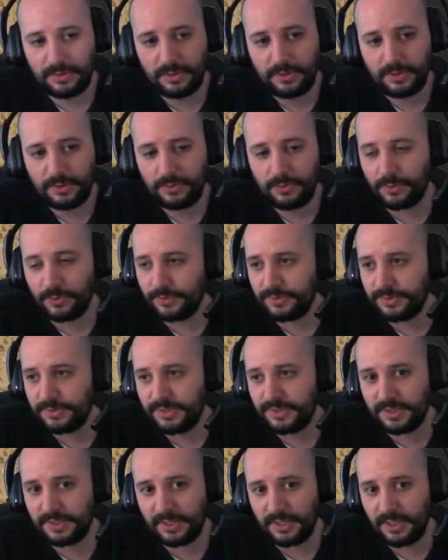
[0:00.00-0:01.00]

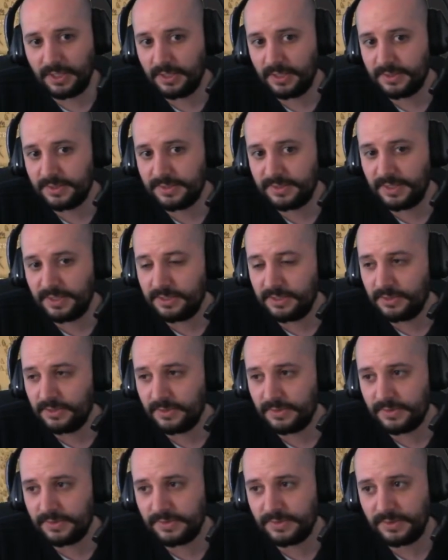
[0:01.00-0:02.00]
current
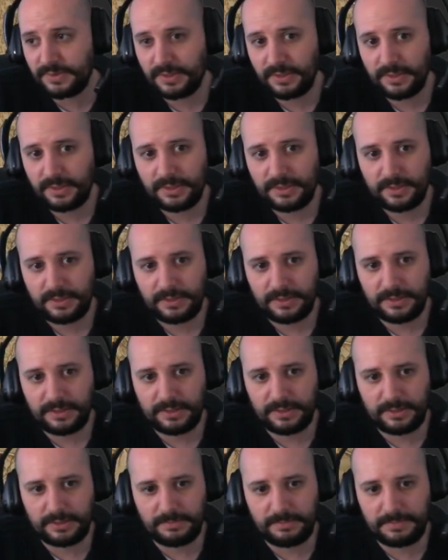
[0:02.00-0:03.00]
status.
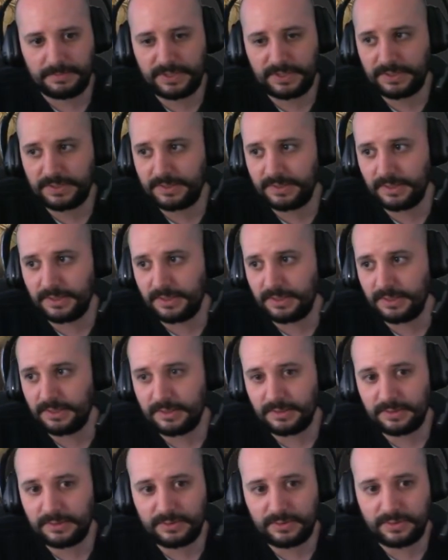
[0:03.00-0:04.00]

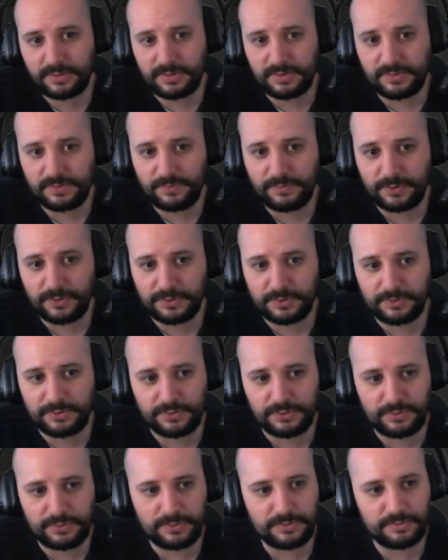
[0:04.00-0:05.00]
Still tons of work to
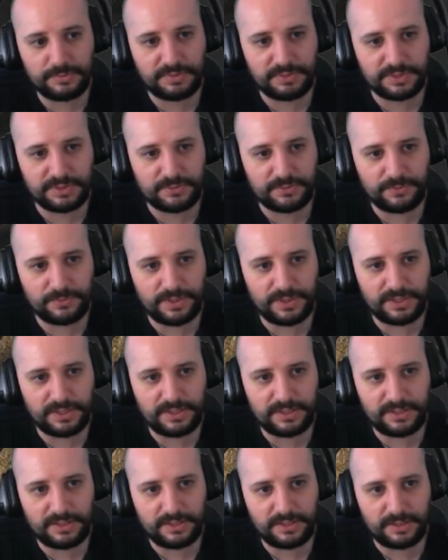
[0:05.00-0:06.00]
do, but
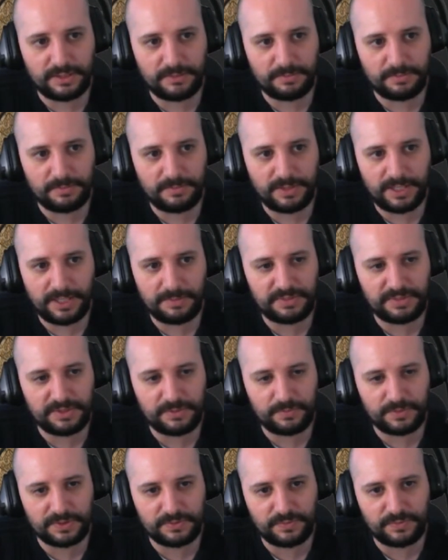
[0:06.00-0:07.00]
really happy
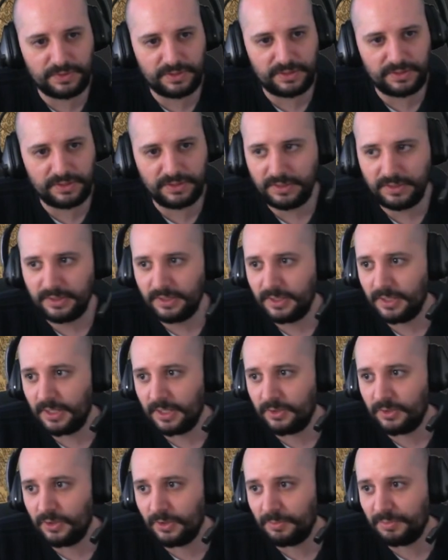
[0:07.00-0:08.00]
what we
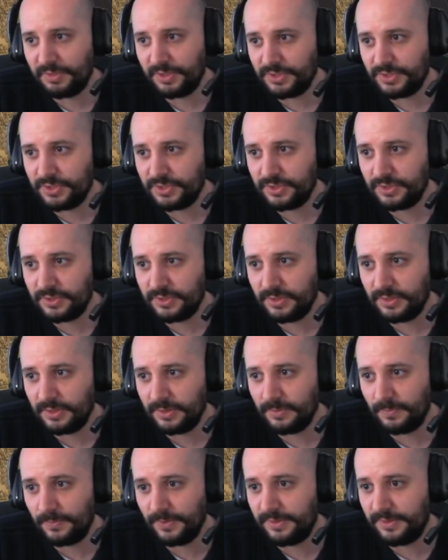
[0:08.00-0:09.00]
accomplished
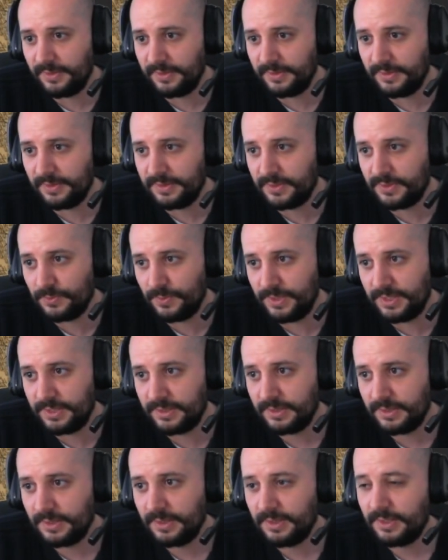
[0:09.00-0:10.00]
within this
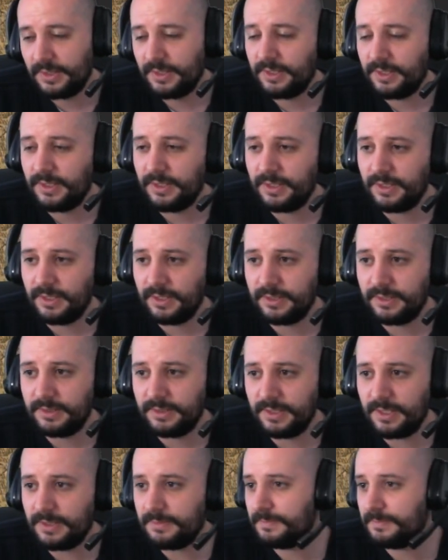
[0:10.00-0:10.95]
week. And yeah,